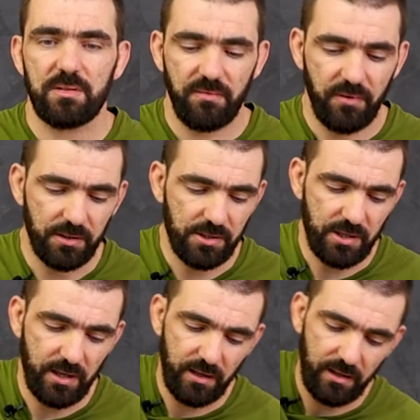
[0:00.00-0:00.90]
it on the top
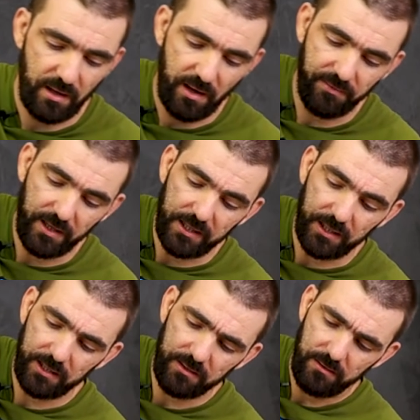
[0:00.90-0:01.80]
part. I
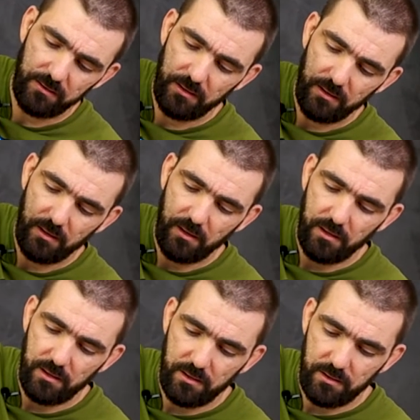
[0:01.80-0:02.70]
want to make some
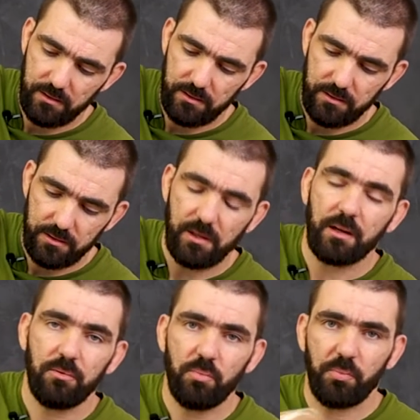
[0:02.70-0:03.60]
swirls. And
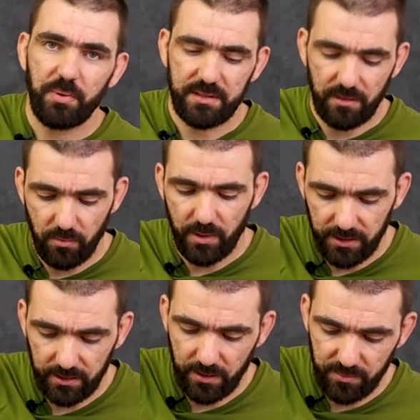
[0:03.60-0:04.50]
if I don't take it
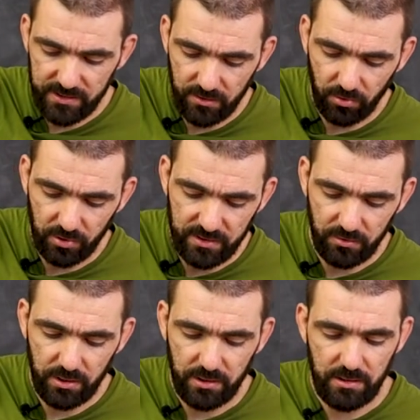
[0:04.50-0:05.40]
now, I will
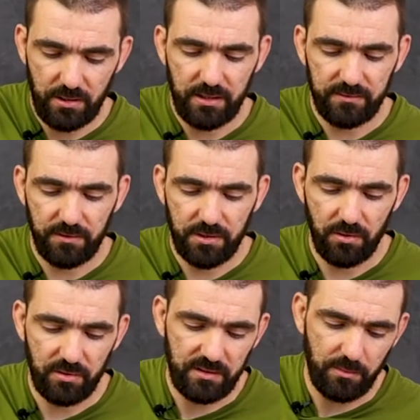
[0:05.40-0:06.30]
forget for sure and
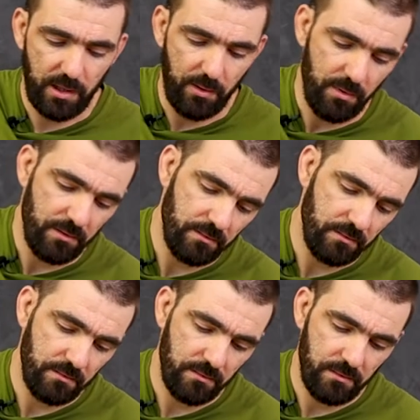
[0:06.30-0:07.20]
I won't have it at
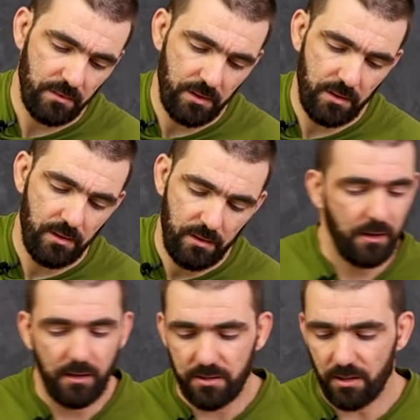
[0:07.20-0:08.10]
the end.
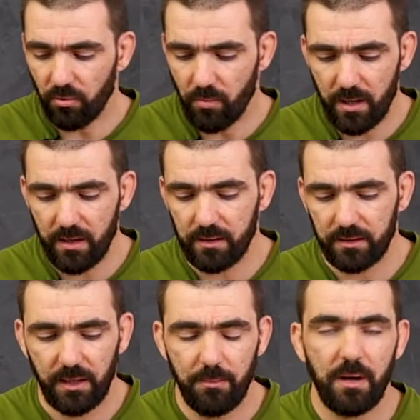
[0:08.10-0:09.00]
And now
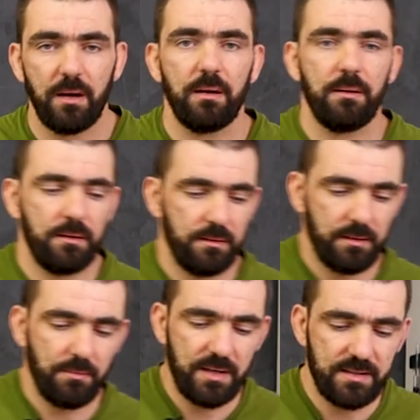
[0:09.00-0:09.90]
for the remaining
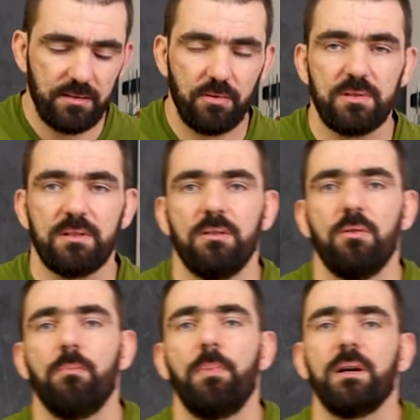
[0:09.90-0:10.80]
cream, I will
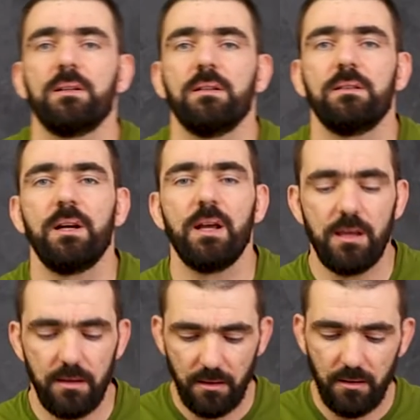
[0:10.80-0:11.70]
divide into
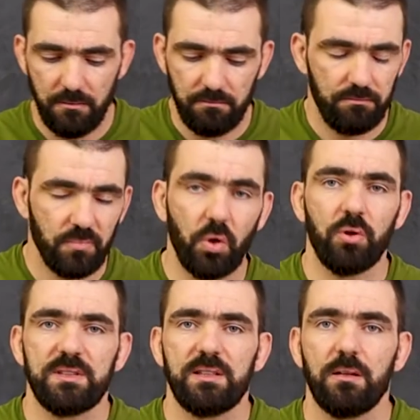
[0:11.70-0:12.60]
three, two
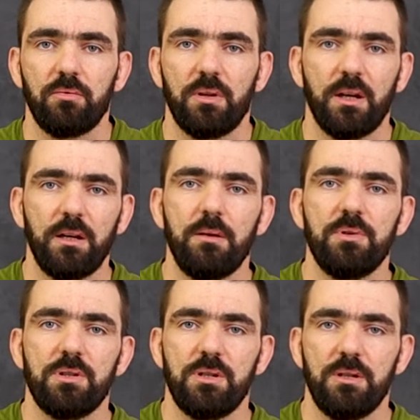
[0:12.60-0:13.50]
layers of cream
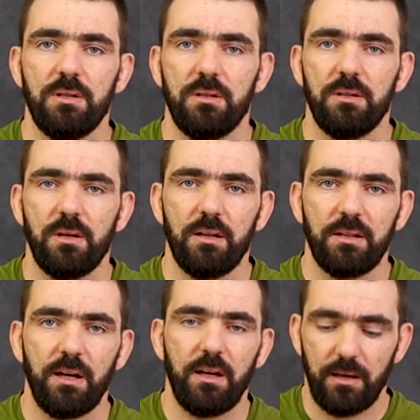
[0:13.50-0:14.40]
and the third
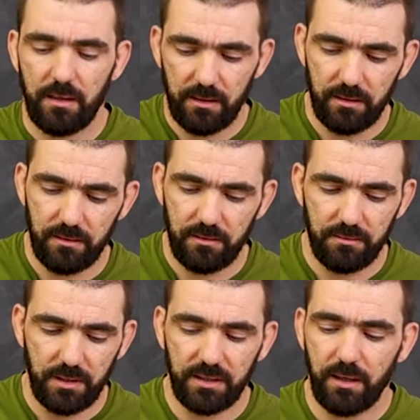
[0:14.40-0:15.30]
part for
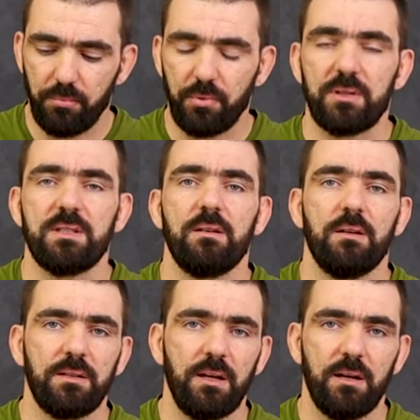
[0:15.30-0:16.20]
covering the edges,
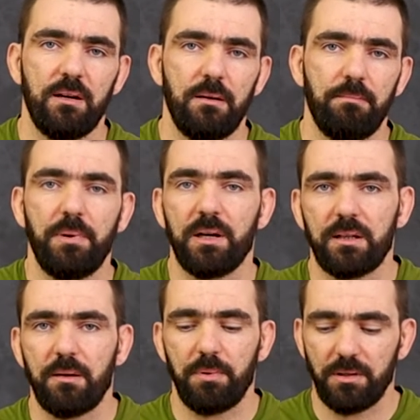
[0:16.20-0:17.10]
and I will
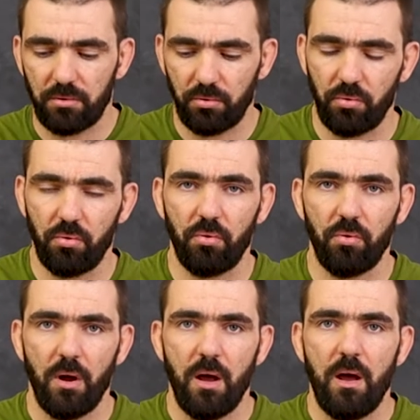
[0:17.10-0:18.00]
freehand it
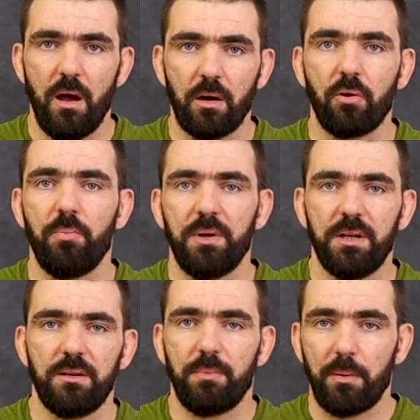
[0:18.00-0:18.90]
again. Doesn't
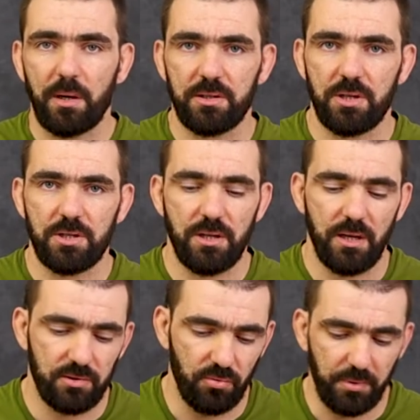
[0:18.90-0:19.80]
need to be very
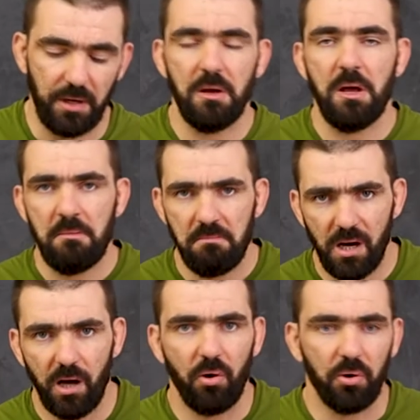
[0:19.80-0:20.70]
accurate.
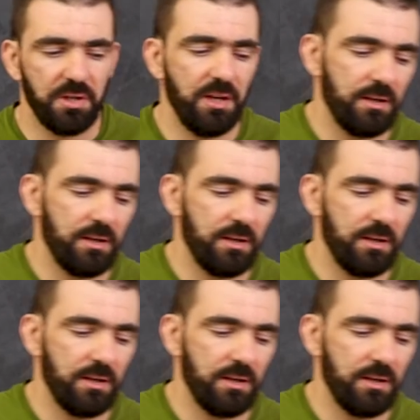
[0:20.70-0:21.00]
Let's